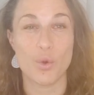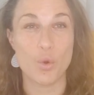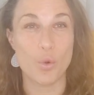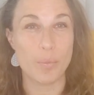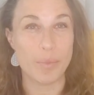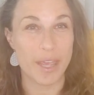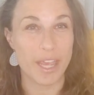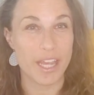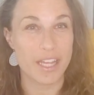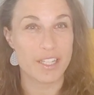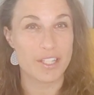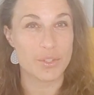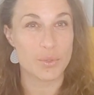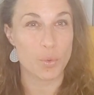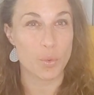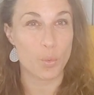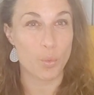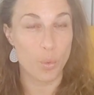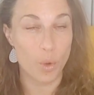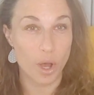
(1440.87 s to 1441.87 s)
who pays
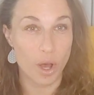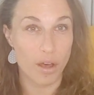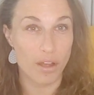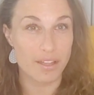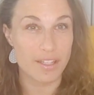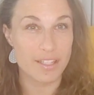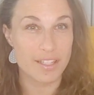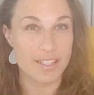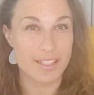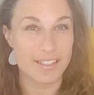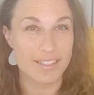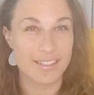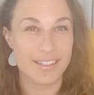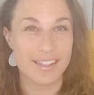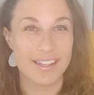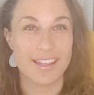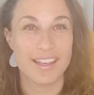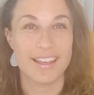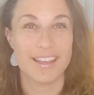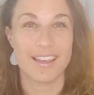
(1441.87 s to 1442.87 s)
what
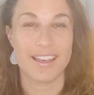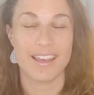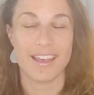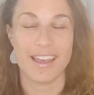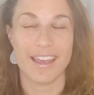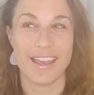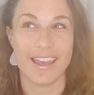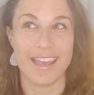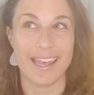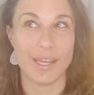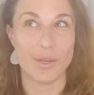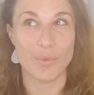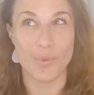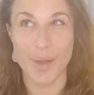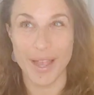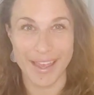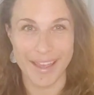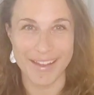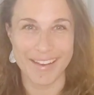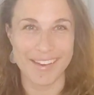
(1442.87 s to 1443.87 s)
and
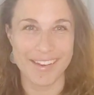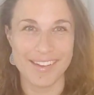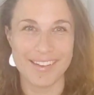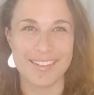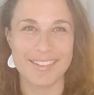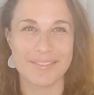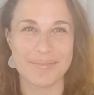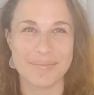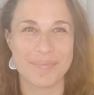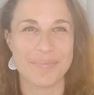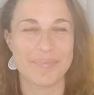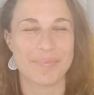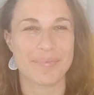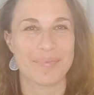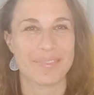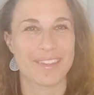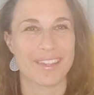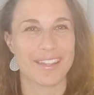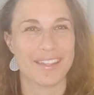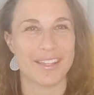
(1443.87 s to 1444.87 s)
when
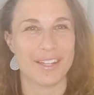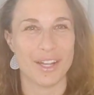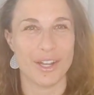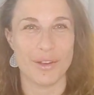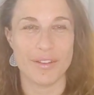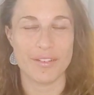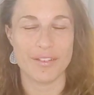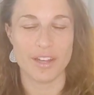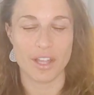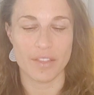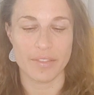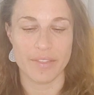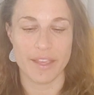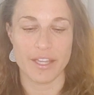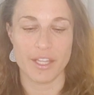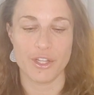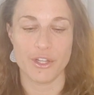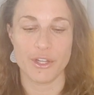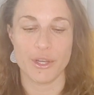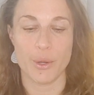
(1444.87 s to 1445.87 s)
you know not
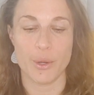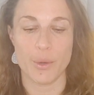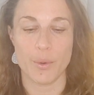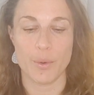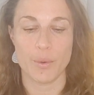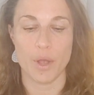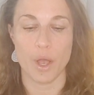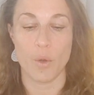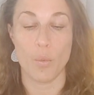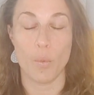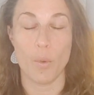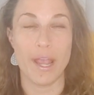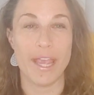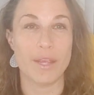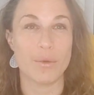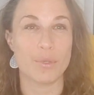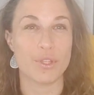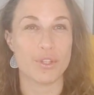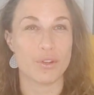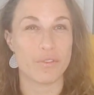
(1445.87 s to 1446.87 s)
that you go
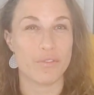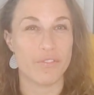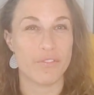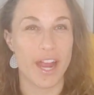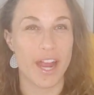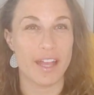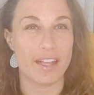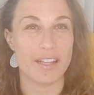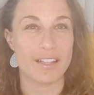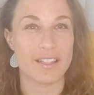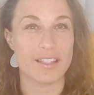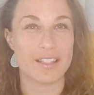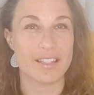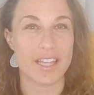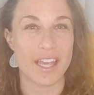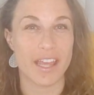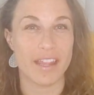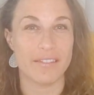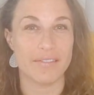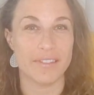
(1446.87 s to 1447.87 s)
away with your friends
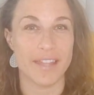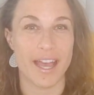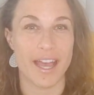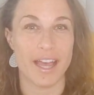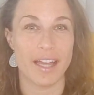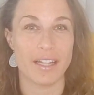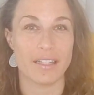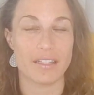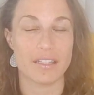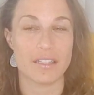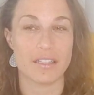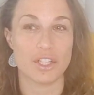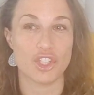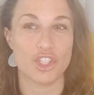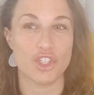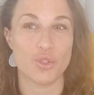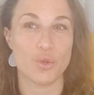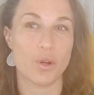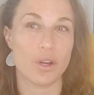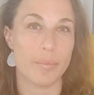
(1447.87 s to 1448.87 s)
and that
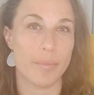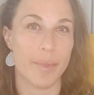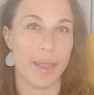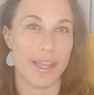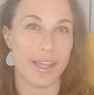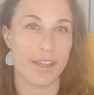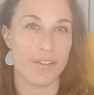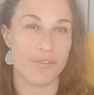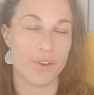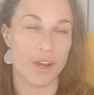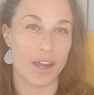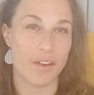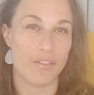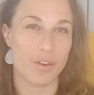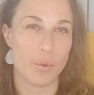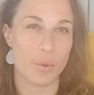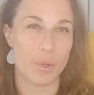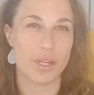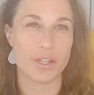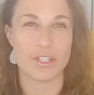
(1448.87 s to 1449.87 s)
you're paying for
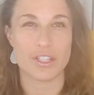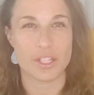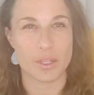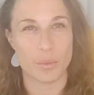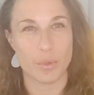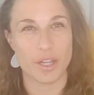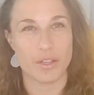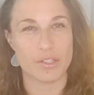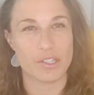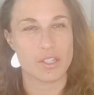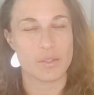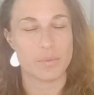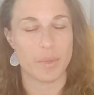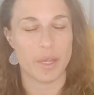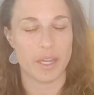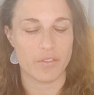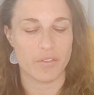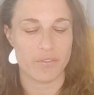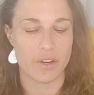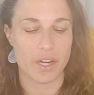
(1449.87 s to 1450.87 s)
everyone or someone else is
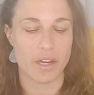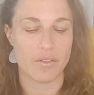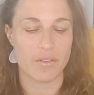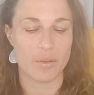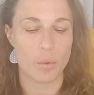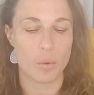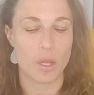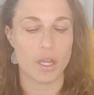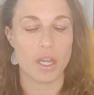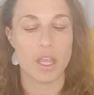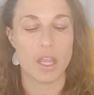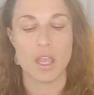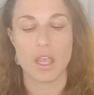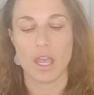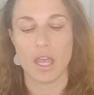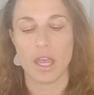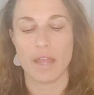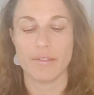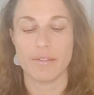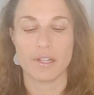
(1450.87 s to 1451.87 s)
paying for everyone
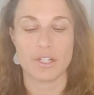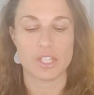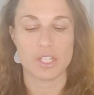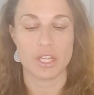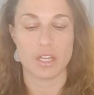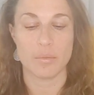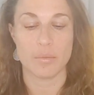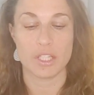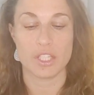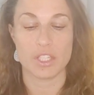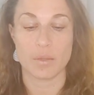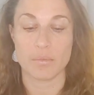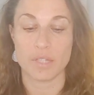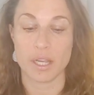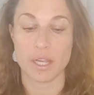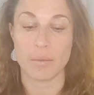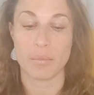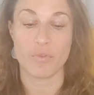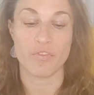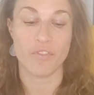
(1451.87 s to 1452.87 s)
and there's going to be some
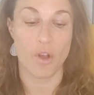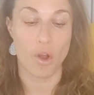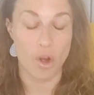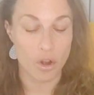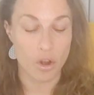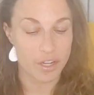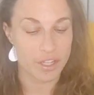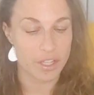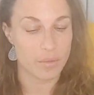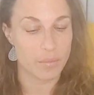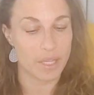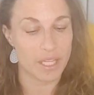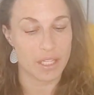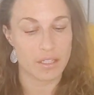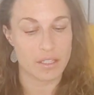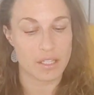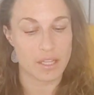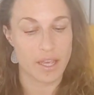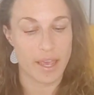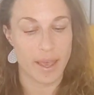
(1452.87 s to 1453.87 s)
type of
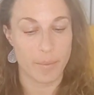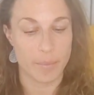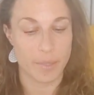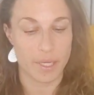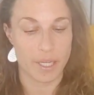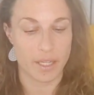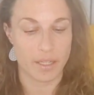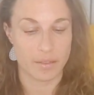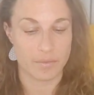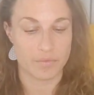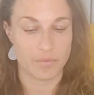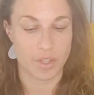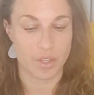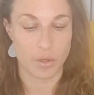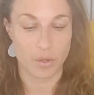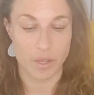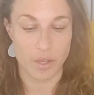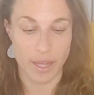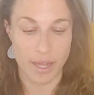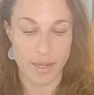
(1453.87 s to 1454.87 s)
argument happening
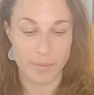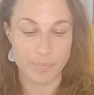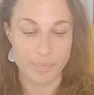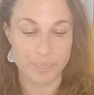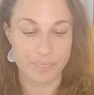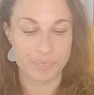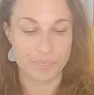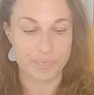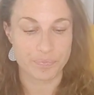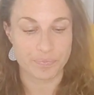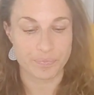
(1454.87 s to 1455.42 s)
okay